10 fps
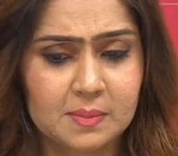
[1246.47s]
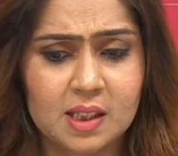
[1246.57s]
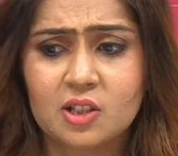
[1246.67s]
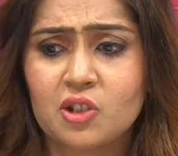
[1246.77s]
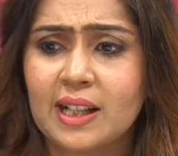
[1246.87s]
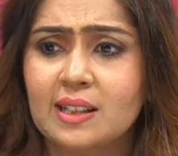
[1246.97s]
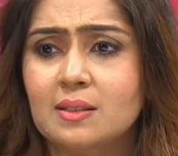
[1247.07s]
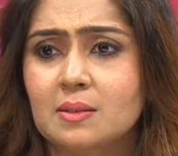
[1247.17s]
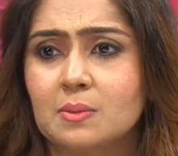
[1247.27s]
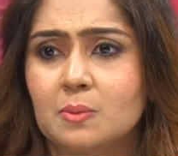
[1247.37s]
The
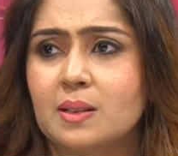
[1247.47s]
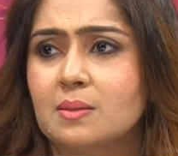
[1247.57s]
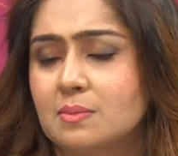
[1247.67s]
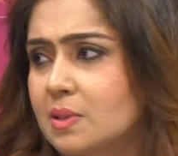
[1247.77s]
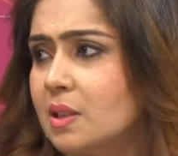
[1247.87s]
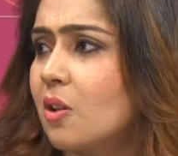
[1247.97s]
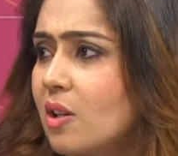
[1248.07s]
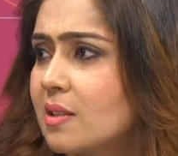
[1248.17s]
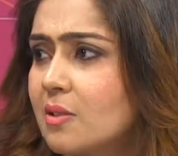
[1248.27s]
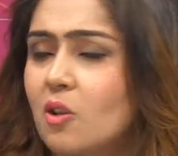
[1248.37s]
child will, the
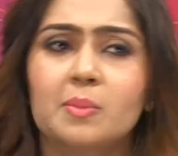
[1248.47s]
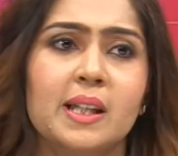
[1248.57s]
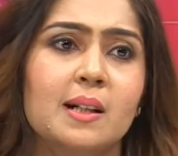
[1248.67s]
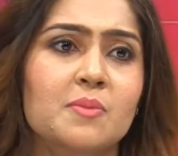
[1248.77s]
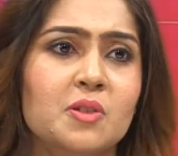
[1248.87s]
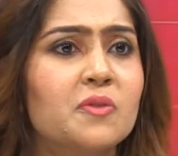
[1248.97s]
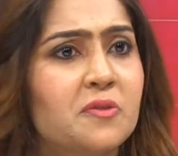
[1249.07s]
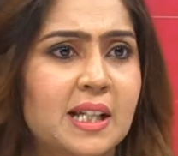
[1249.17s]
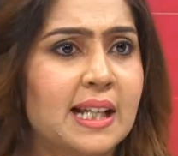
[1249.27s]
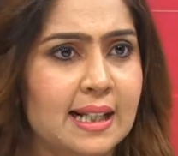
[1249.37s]
cost normally comes to
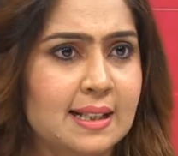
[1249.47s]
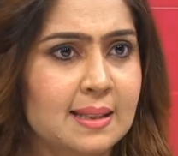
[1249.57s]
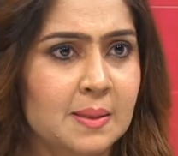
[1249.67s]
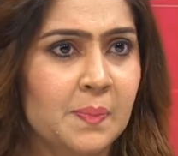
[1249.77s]
50 lakhs